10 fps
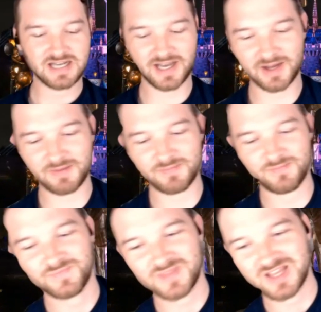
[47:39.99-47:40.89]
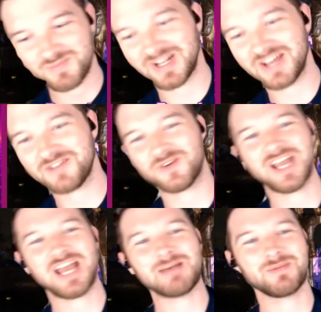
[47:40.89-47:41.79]
Um, but like for
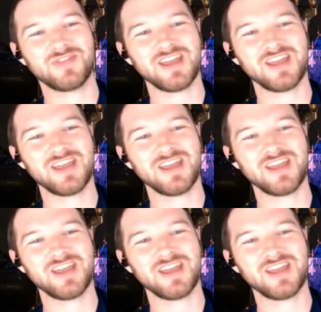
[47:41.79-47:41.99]
him i'm